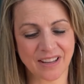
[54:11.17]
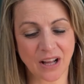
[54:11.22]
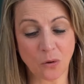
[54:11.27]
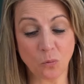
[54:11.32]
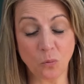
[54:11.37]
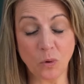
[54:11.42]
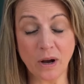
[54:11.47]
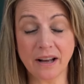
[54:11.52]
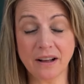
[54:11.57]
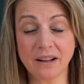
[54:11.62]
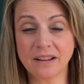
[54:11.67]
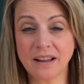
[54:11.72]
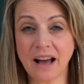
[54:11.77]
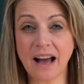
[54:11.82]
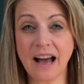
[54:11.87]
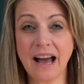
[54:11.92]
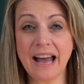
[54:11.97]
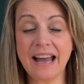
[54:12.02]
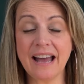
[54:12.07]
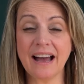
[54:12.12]
Well,
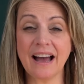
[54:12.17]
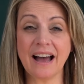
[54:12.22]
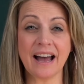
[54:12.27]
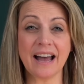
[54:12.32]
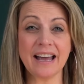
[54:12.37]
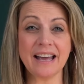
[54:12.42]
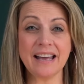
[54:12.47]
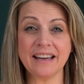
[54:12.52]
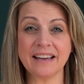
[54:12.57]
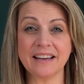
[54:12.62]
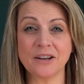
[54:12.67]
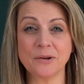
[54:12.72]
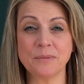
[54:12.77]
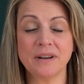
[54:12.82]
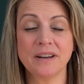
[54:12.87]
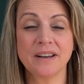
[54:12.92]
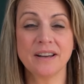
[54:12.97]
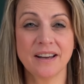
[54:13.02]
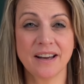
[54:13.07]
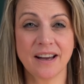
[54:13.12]
I I
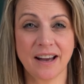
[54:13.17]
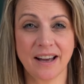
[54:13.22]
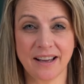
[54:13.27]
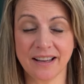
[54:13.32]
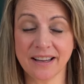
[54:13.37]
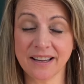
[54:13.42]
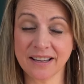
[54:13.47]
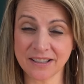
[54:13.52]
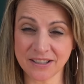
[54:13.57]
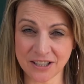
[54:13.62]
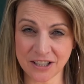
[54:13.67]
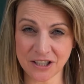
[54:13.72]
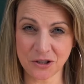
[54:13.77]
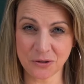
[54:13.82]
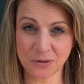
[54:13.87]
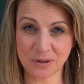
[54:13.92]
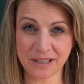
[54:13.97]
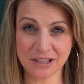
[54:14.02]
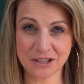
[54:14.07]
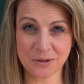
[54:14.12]
am
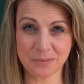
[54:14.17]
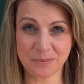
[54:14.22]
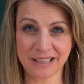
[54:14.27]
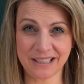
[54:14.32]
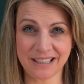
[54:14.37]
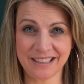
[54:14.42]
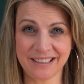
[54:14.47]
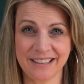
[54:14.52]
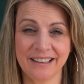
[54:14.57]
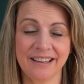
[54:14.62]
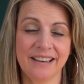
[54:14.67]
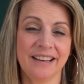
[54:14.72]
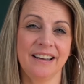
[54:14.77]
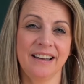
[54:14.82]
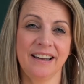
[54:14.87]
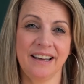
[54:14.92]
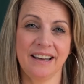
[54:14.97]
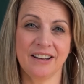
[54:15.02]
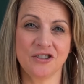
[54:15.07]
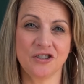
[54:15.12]
continuing to be
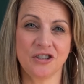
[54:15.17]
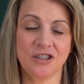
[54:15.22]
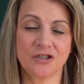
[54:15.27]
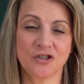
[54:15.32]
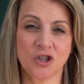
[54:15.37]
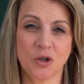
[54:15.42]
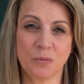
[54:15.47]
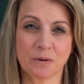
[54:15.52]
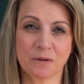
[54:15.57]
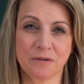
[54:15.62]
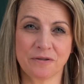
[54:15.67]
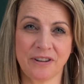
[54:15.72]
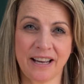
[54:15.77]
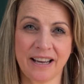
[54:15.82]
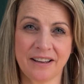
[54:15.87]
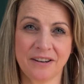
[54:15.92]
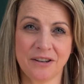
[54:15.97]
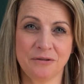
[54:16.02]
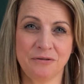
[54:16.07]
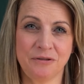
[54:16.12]
Angie is super
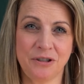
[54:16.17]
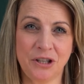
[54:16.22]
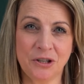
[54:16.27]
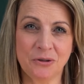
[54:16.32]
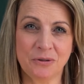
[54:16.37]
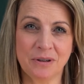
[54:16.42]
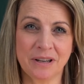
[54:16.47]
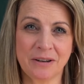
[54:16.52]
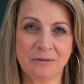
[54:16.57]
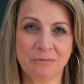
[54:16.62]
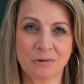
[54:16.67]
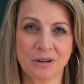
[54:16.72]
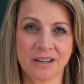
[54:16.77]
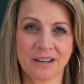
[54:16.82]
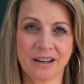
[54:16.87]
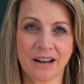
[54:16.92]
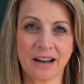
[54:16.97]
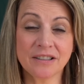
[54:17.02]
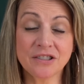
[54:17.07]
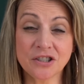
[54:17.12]
fan of you and of what
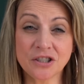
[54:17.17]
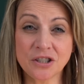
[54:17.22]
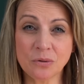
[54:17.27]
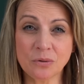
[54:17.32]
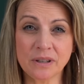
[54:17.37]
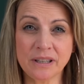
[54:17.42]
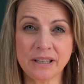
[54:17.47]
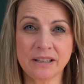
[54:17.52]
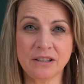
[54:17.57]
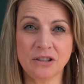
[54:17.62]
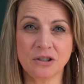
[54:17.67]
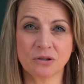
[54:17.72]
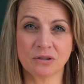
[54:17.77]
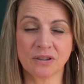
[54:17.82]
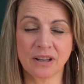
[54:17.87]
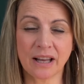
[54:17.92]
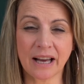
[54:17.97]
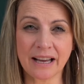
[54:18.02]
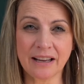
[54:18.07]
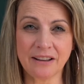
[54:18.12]
God's doing in your
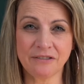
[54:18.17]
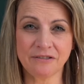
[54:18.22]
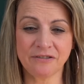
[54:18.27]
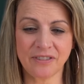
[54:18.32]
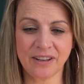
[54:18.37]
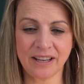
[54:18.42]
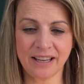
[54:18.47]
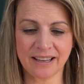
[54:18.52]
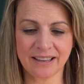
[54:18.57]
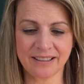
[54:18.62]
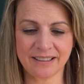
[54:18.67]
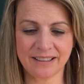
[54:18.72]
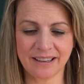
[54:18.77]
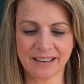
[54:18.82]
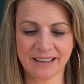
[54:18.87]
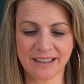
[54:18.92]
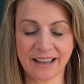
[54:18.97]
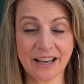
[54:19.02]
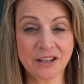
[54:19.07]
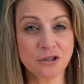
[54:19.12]
life. And
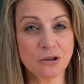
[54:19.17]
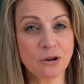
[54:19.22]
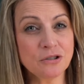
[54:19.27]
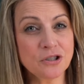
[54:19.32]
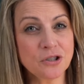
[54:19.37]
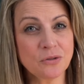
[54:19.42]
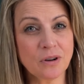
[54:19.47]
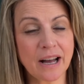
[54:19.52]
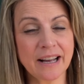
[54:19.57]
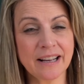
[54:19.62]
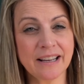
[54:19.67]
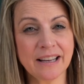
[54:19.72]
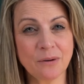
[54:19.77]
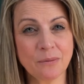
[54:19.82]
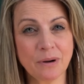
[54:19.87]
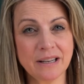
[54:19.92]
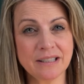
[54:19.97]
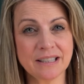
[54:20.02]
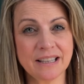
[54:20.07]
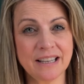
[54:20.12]
uh, I told you, I
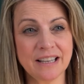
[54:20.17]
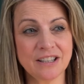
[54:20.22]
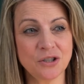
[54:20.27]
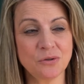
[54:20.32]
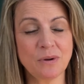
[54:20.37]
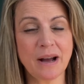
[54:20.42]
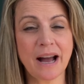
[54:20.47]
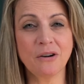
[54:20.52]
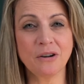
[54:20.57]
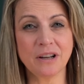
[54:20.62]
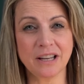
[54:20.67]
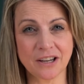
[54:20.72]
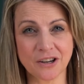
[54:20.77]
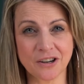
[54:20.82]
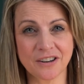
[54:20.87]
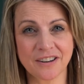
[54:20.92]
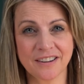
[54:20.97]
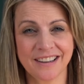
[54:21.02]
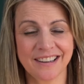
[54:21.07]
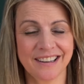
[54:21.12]
can't wait to get you out
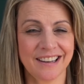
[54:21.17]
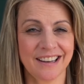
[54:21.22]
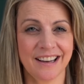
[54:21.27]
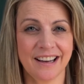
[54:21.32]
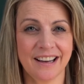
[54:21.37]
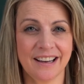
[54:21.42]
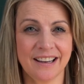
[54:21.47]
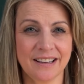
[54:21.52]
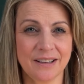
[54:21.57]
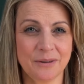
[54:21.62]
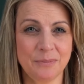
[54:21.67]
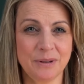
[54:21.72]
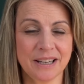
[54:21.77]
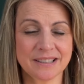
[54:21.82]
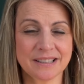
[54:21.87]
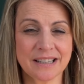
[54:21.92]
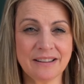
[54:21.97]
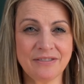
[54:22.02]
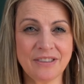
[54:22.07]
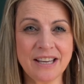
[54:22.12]
here uh,
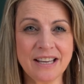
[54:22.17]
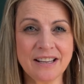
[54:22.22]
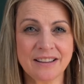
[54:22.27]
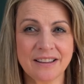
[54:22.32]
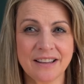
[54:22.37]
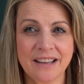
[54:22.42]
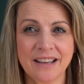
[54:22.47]
because I think